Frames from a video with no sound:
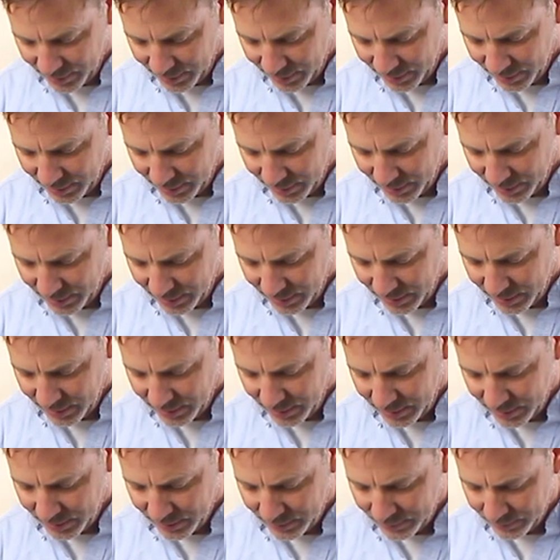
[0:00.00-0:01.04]

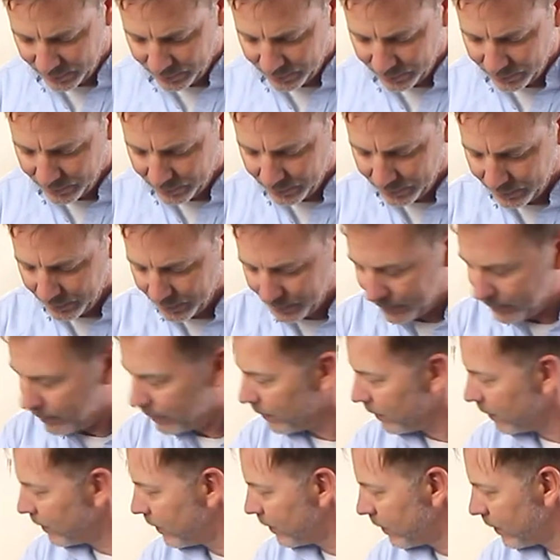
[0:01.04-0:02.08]

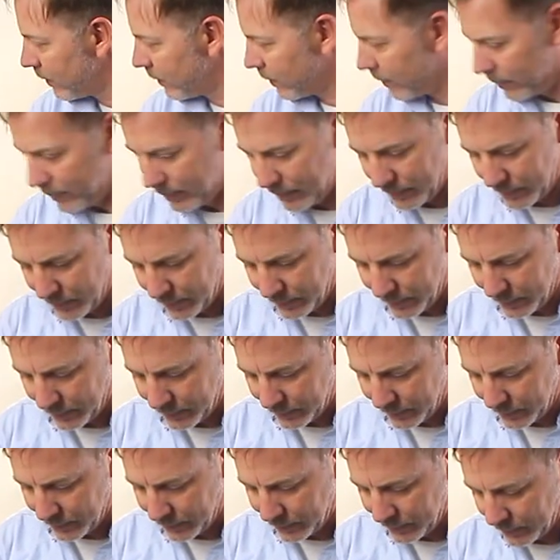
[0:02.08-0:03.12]

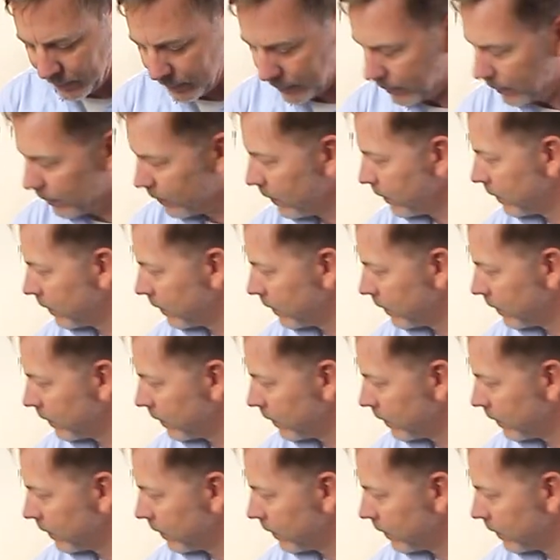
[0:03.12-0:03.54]
(silence)